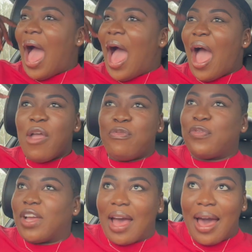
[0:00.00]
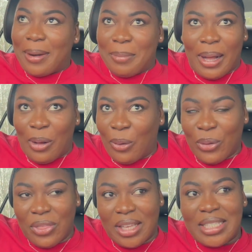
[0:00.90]
I forgot about
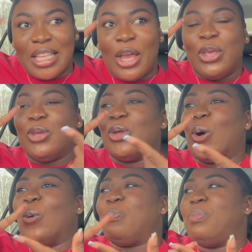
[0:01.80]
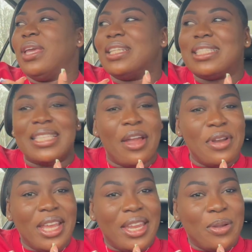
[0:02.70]
all this. You know, being
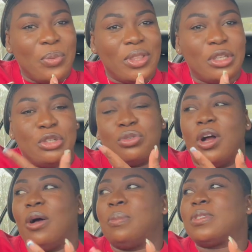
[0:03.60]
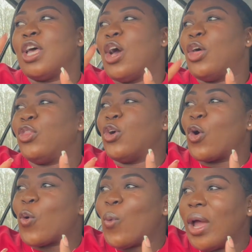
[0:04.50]
serenaded with the drums,
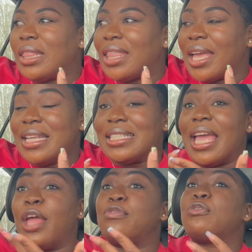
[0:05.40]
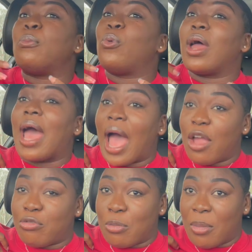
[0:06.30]
the cohetes, and from what I
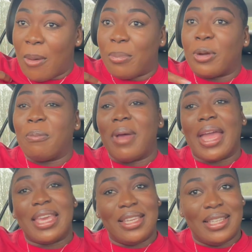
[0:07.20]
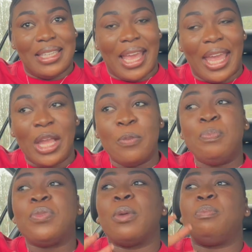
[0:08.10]
remember back in the day,
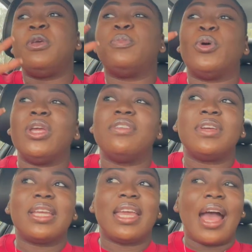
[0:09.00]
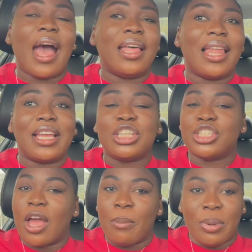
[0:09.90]
people even got like
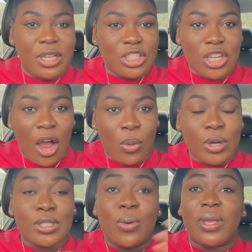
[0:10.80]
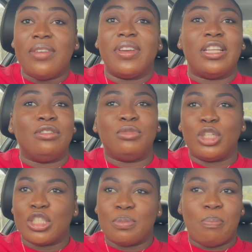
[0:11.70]
champagne showers or even
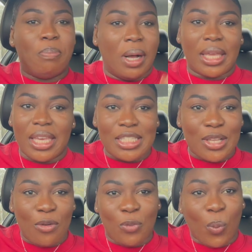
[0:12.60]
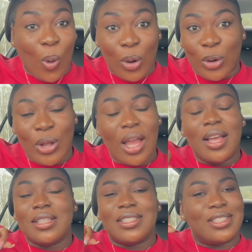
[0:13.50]
just buckets of water
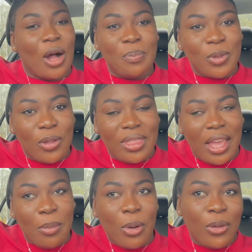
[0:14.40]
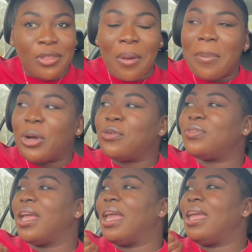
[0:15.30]
dumped on them on their
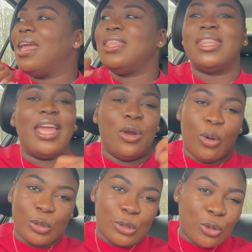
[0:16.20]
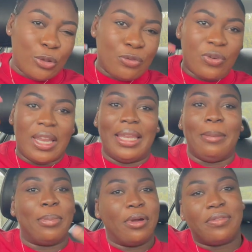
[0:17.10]
birthday, and then also the friendly
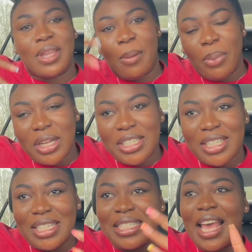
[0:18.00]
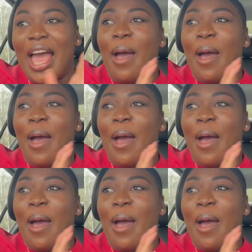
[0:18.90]
birthday punches.